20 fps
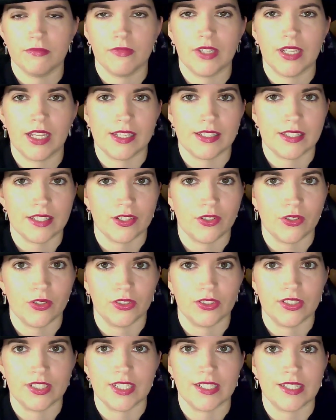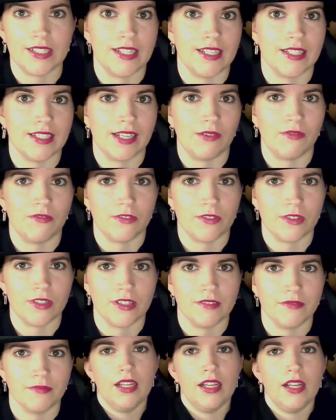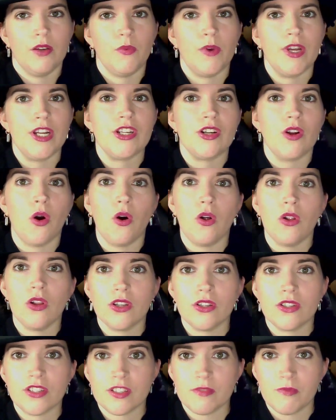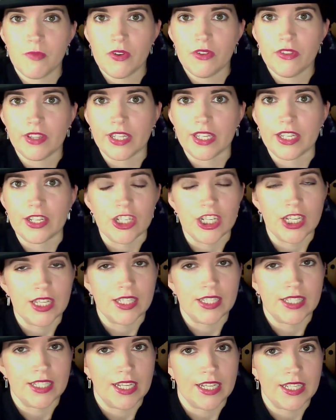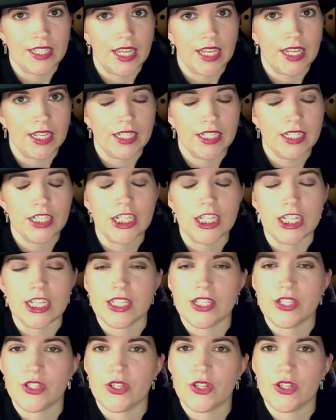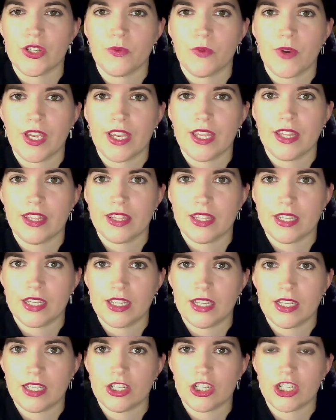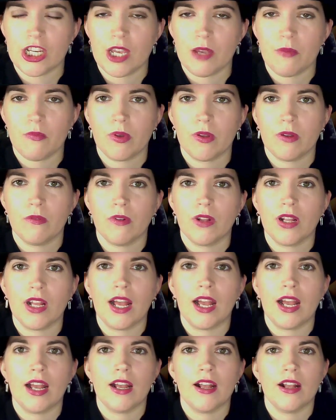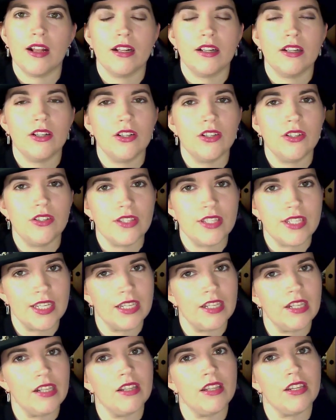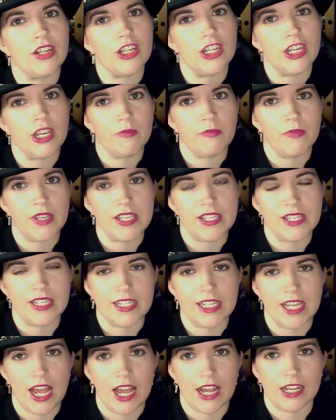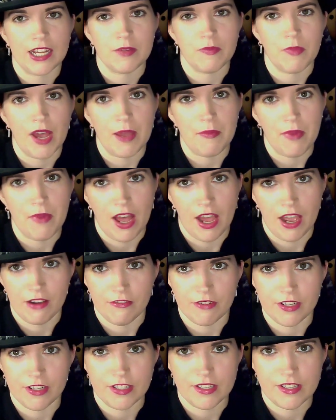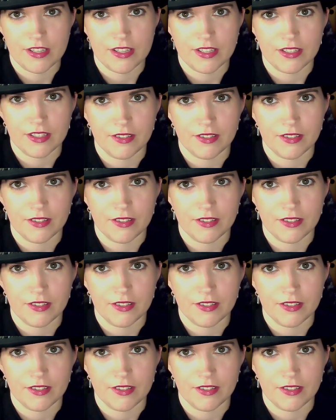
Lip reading: as the whole city is out for her. Which all goes smoothly. She stays hidden, she's stowed away in the ship, until the ship is attacked by pirates.